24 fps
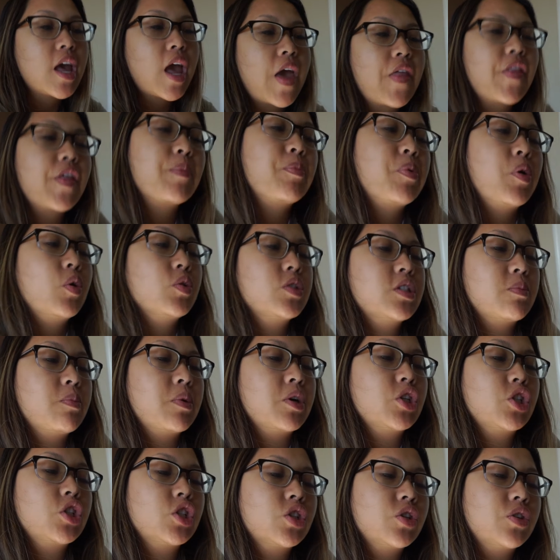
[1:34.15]
and they post a
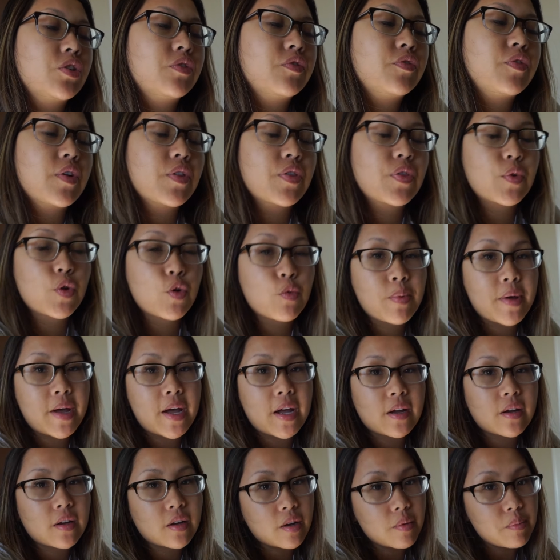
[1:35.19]
bunch of
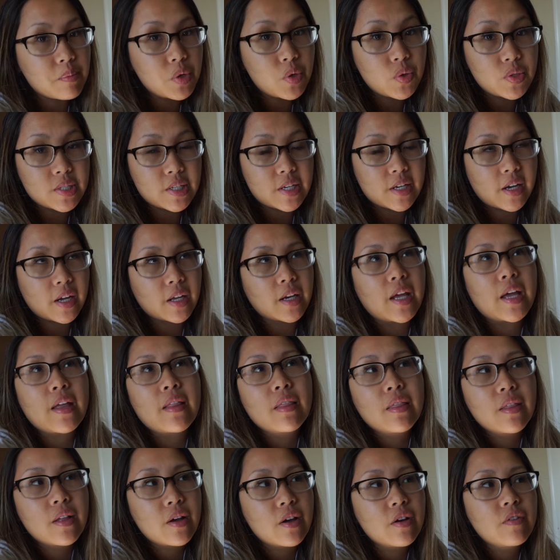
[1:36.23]
throwback music, and I
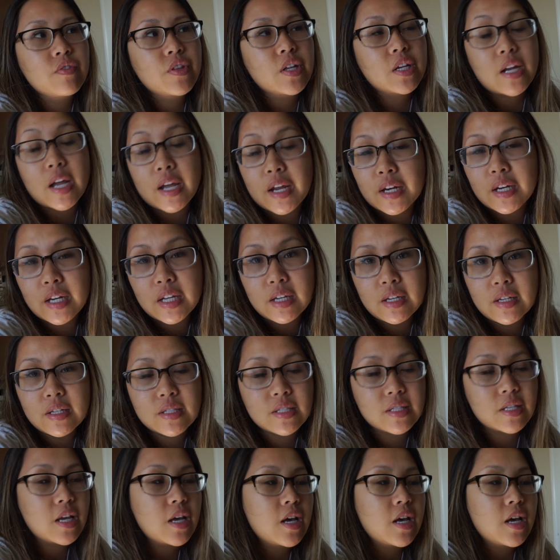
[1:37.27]
love the 90s,